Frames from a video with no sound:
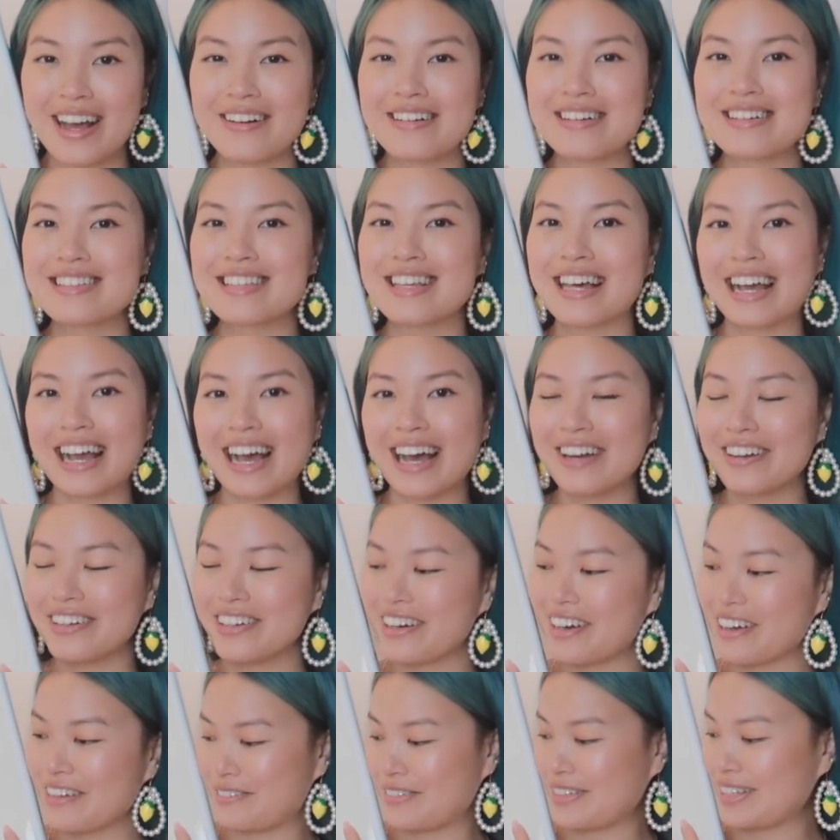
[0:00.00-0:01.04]
I was like, I don't
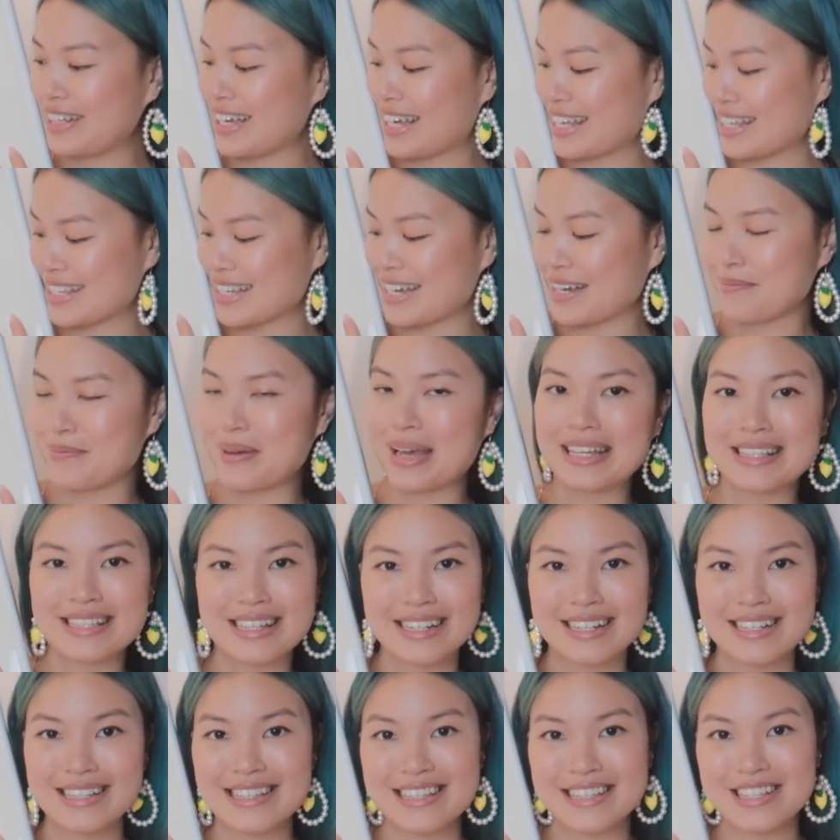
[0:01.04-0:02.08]
know, I feel like it's kind of basic
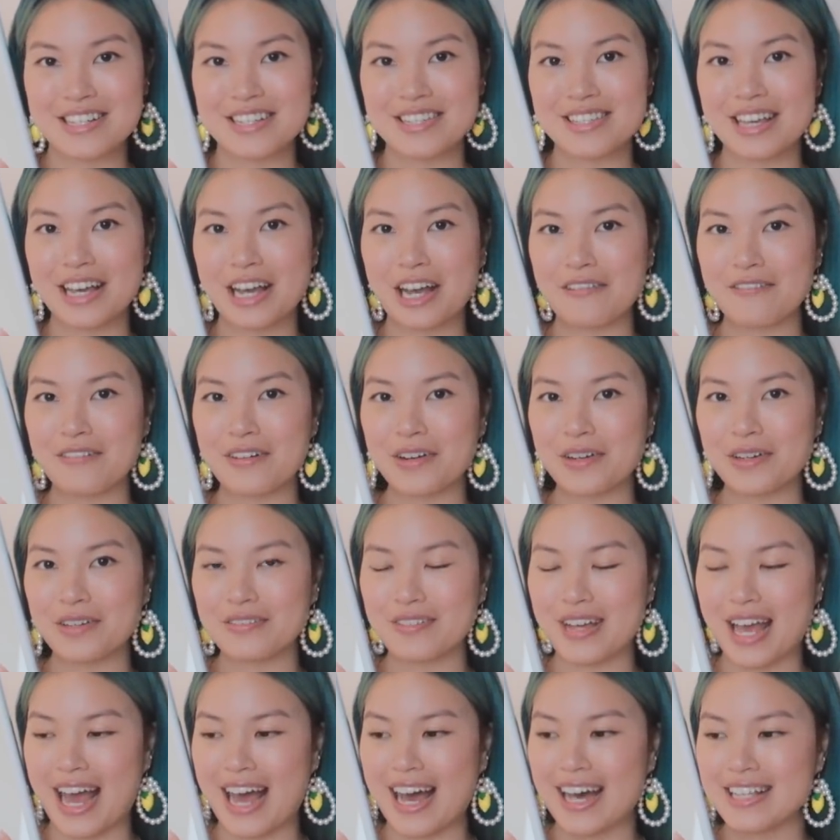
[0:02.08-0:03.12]
because it's just like a photo of
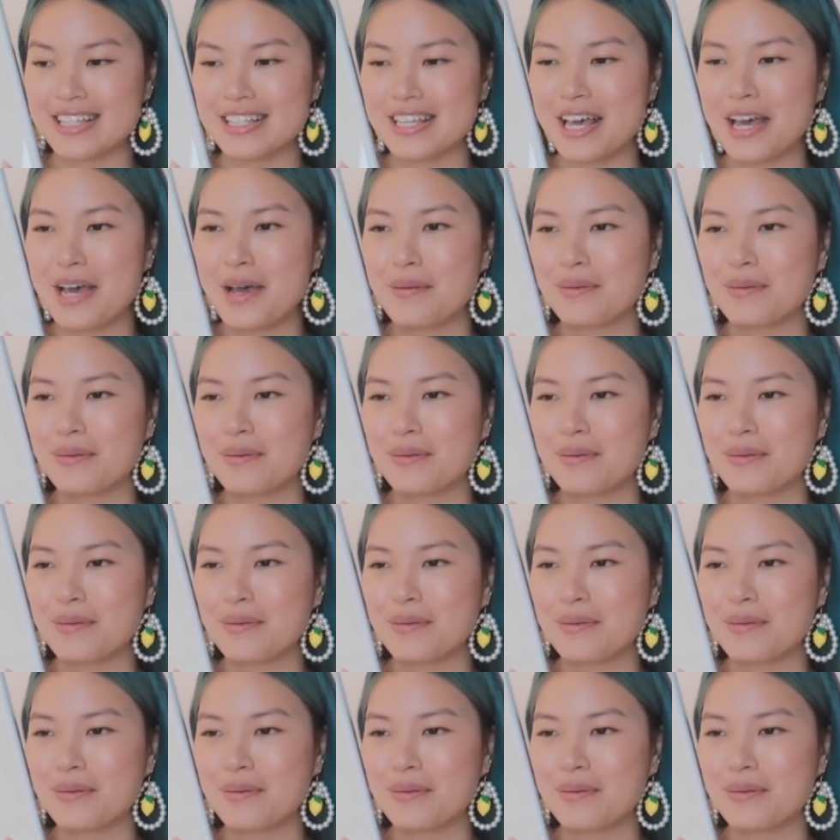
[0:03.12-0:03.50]
cats.